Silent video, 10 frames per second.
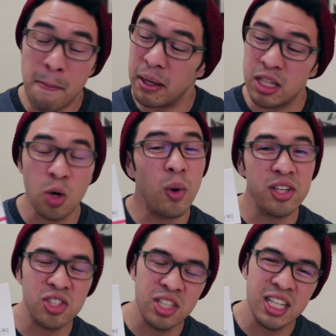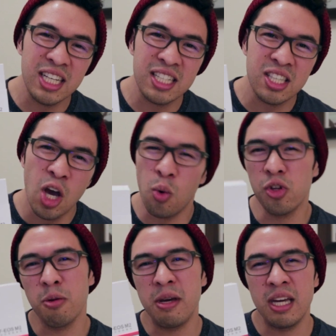But the question is,
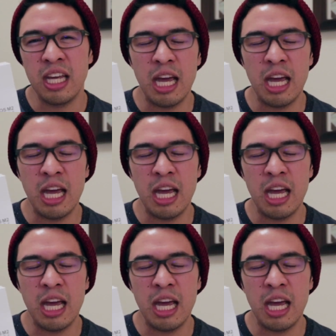will there be any